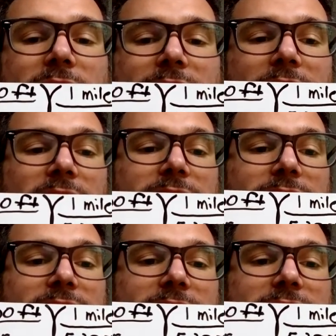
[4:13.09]
You can also
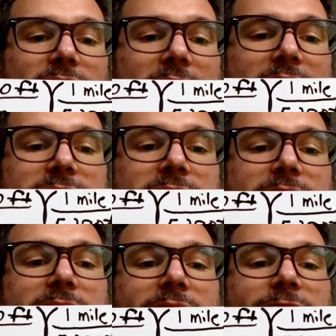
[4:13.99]
use this strategy to
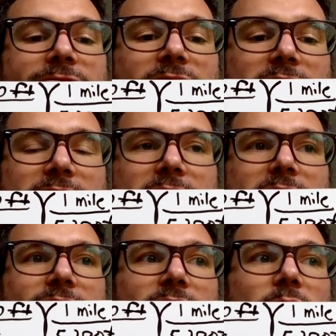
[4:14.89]
convert
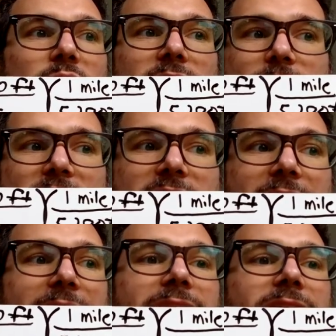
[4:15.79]
from pretty much
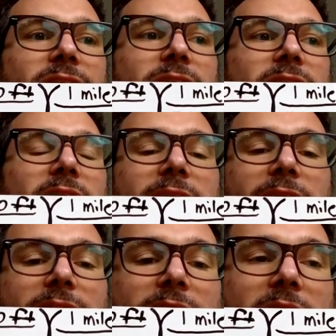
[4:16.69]
any unit, like